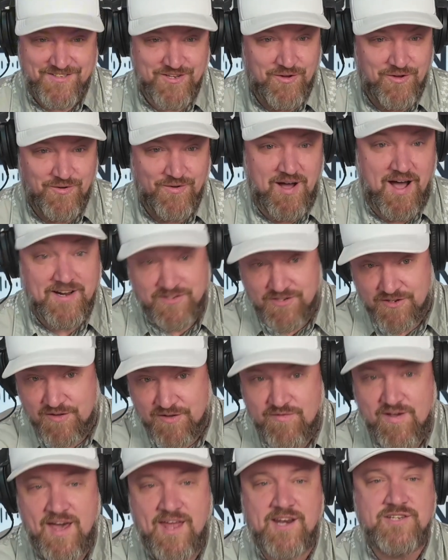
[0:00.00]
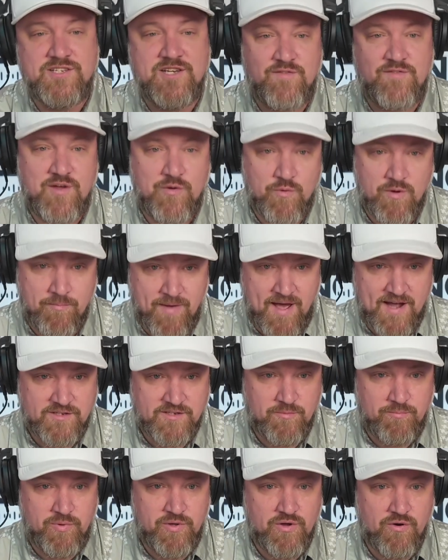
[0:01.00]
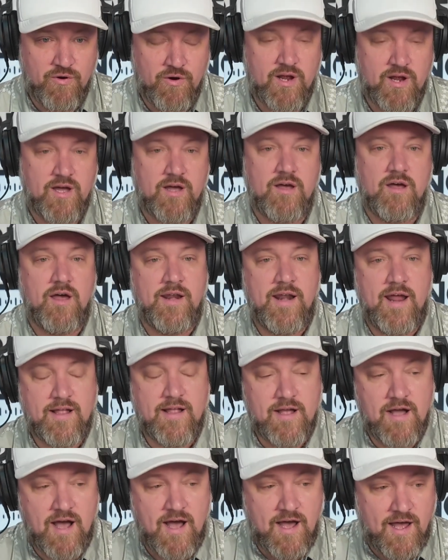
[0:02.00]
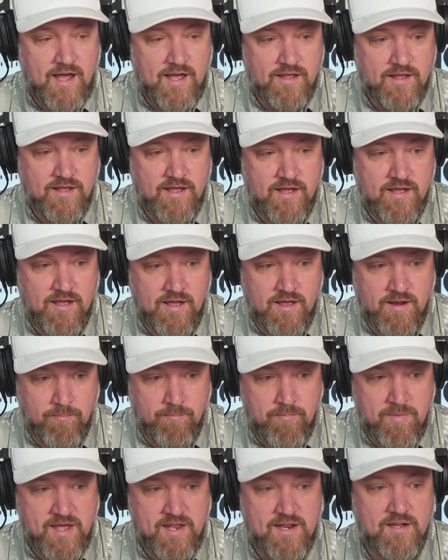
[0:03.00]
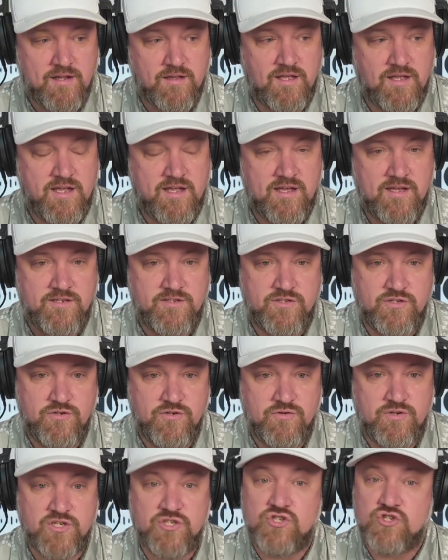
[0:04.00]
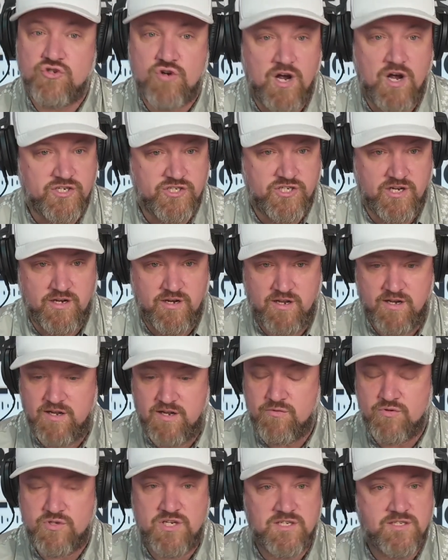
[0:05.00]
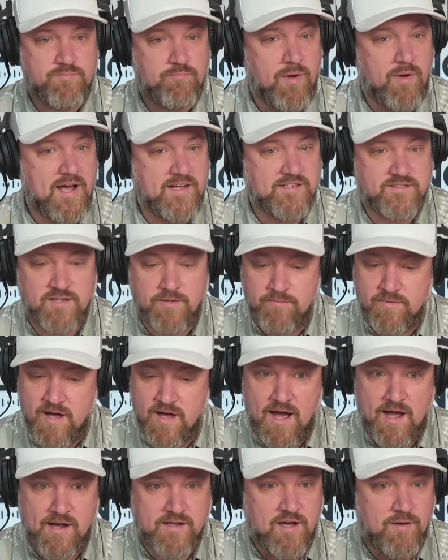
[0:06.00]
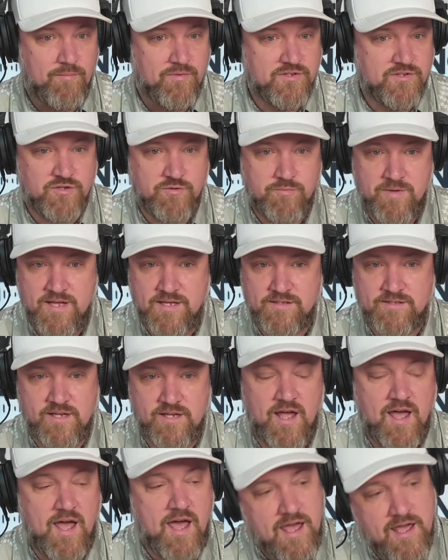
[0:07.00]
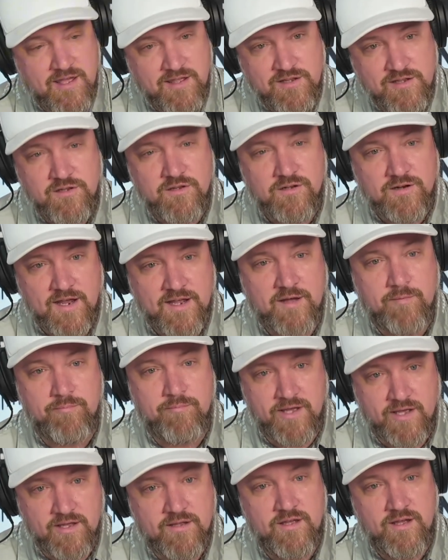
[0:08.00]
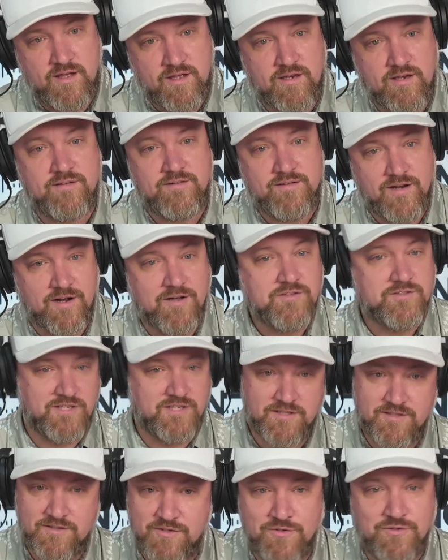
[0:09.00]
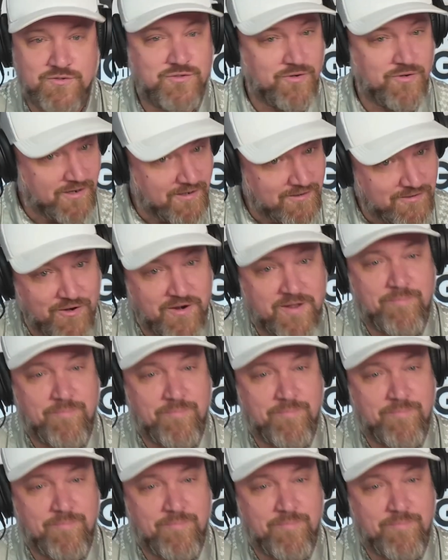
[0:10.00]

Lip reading: So I took advantage of it, went back to Peoria, and I got immediately into construction. And it was just by some guy coming to me and say, "Hey, you look like a big kid, 6'2", 230